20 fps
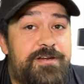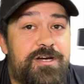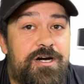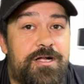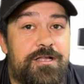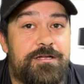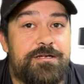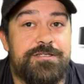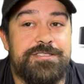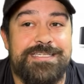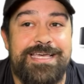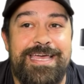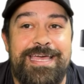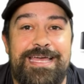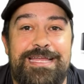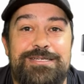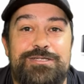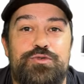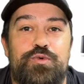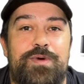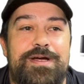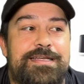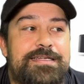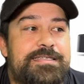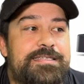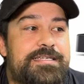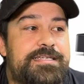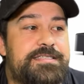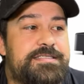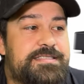dollars and
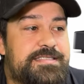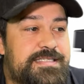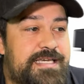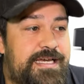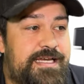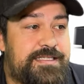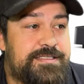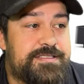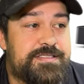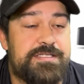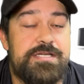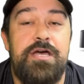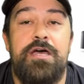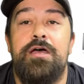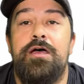twenty cents.